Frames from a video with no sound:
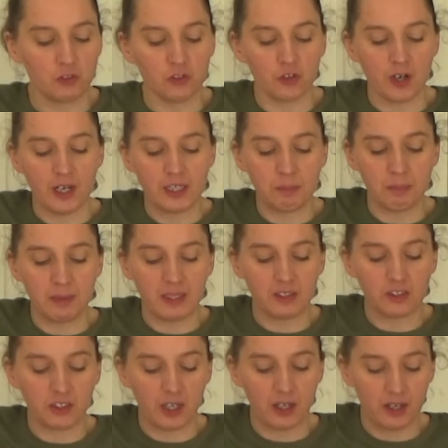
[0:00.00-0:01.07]
dried
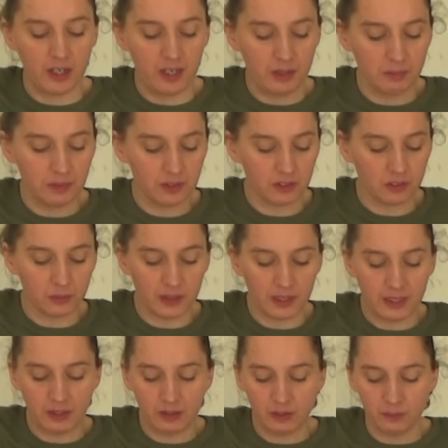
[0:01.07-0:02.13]
mixed herbs as
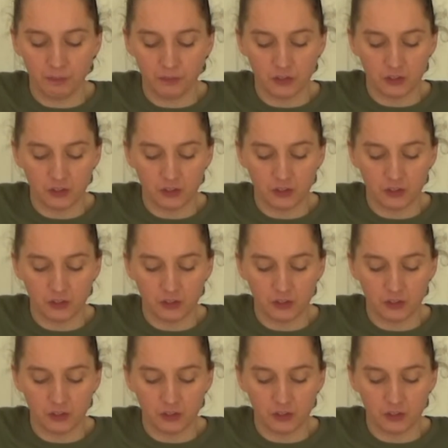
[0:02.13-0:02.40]
well.